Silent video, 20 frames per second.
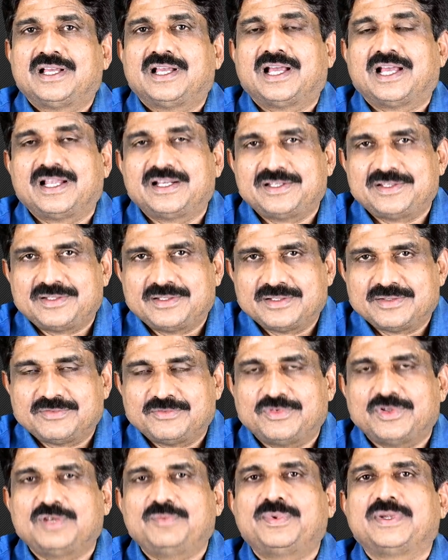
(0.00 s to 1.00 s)
and
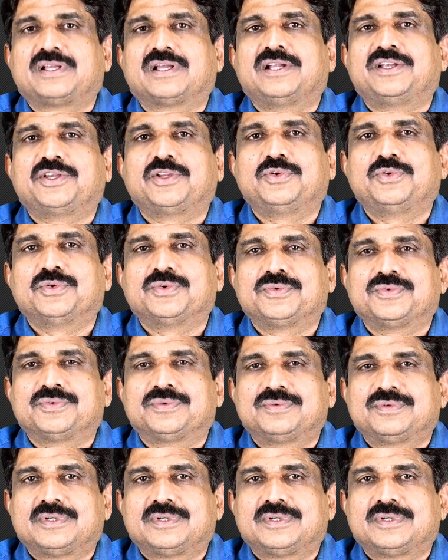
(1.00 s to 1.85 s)
we'll be continue